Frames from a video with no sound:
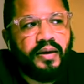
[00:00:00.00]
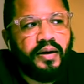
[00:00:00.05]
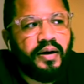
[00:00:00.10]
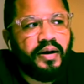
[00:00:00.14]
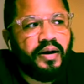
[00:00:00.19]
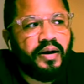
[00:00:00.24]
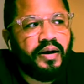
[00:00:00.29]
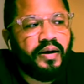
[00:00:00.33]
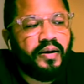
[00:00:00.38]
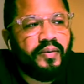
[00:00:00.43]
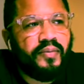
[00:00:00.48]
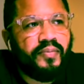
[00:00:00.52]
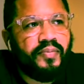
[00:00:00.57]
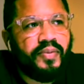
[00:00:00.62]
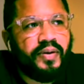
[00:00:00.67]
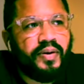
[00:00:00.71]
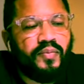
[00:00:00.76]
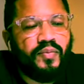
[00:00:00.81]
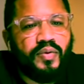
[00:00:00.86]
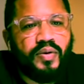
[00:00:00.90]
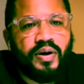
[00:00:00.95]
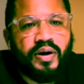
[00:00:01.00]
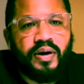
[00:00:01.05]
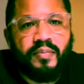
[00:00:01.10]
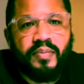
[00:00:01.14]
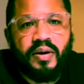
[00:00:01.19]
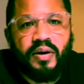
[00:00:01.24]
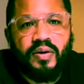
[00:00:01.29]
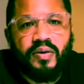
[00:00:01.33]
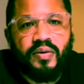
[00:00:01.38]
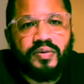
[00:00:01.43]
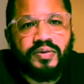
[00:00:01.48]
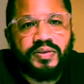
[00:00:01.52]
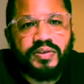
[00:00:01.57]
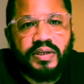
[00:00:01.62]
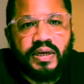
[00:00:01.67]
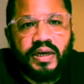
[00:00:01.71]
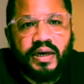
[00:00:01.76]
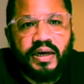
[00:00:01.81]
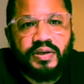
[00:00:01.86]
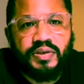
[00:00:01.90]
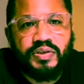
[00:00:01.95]
um, that will come
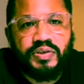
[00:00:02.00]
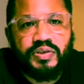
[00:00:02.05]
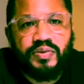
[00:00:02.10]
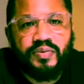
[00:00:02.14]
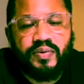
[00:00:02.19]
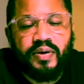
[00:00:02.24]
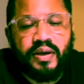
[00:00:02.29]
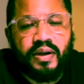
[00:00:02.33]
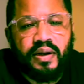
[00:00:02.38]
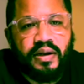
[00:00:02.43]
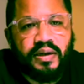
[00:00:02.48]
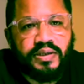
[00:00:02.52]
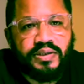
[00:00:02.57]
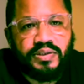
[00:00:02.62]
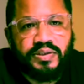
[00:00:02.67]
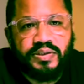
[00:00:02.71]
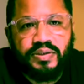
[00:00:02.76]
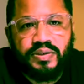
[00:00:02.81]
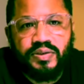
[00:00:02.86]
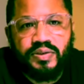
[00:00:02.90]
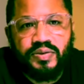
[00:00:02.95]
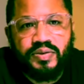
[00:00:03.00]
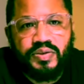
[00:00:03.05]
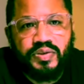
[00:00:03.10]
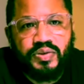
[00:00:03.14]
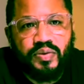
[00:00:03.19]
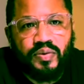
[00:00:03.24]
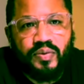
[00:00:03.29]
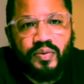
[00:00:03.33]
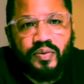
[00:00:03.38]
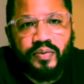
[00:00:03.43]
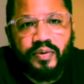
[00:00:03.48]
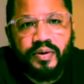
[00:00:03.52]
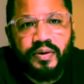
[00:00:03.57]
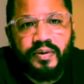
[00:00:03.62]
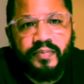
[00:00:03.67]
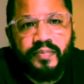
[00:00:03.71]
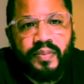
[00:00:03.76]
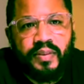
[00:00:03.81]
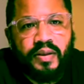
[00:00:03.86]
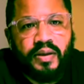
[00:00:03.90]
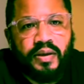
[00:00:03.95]
alongside you and listen to your
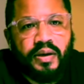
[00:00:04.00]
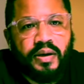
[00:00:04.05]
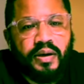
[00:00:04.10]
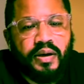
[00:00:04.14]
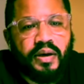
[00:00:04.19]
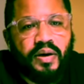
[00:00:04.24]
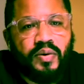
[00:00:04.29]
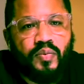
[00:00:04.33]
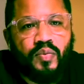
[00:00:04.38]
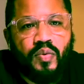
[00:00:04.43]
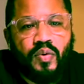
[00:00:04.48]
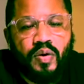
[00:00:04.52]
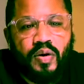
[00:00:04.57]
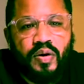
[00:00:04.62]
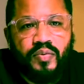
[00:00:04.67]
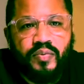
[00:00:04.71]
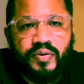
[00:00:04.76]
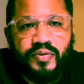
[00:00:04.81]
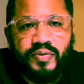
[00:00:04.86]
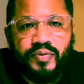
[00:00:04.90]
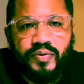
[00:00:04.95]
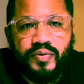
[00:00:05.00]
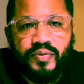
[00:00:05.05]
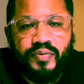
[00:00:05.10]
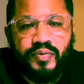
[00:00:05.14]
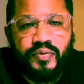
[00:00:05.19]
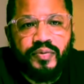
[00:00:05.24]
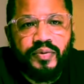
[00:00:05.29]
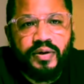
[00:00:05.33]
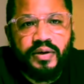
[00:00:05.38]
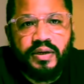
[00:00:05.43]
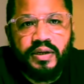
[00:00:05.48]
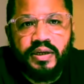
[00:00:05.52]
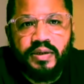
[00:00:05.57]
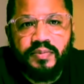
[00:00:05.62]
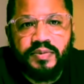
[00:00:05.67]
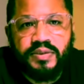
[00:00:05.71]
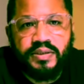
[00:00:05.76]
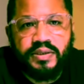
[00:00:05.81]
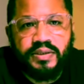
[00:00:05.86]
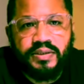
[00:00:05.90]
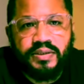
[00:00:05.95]
story and walk with you through the
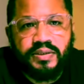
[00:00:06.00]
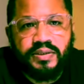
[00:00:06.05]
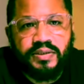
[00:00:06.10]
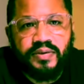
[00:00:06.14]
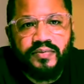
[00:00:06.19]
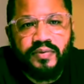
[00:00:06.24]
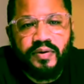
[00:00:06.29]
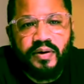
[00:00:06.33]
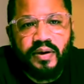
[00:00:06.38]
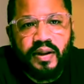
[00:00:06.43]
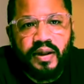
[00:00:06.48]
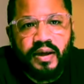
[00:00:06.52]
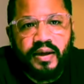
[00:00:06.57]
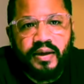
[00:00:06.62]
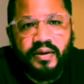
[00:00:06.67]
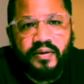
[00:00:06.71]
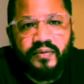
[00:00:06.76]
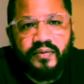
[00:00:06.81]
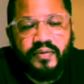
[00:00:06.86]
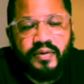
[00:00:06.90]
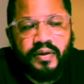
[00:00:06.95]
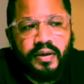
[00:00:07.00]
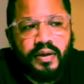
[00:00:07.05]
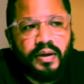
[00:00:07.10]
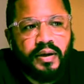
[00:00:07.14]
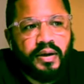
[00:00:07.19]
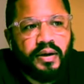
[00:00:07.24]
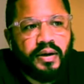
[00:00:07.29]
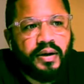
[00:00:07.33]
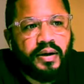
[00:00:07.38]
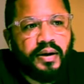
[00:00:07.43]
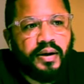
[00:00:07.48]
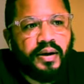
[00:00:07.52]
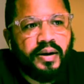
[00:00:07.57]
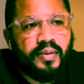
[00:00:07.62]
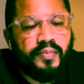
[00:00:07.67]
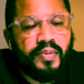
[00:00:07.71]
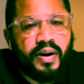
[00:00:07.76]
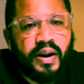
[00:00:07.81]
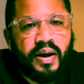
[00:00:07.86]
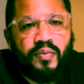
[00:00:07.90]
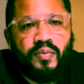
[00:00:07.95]
deep seasons of your life. Uh,
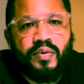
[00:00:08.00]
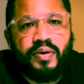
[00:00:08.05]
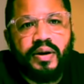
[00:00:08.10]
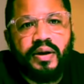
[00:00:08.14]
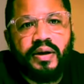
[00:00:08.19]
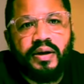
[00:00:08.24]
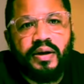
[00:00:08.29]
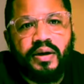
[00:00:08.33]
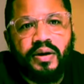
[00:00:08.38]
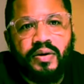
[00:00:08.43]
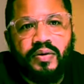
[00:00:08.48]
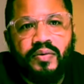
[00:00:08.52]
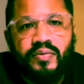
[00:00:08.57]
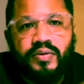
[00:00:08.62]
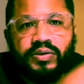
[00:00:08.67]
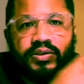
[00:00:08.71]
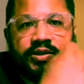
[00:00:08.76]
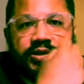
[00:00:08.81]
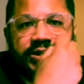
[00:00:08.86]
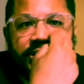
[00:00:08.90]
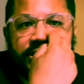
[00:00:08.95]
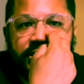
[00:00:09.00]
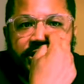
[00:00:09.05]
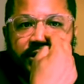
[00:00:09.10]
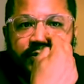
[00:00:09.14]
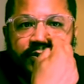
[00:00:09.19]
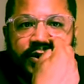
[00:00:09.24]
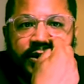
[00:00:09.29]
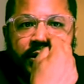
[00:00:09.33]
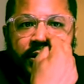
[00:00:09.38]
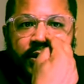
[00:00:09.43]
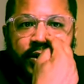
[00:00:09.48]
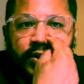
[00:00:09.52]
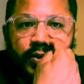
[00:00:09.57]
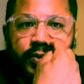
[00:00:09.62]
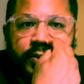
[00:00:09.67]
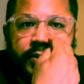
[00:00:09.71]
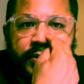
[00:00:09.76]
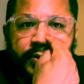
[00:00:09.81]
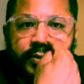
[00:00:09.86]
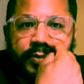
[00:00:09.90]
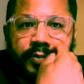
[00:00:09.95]
but I want to encourage you just to be
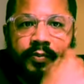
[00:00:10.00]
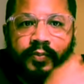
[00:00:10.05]
open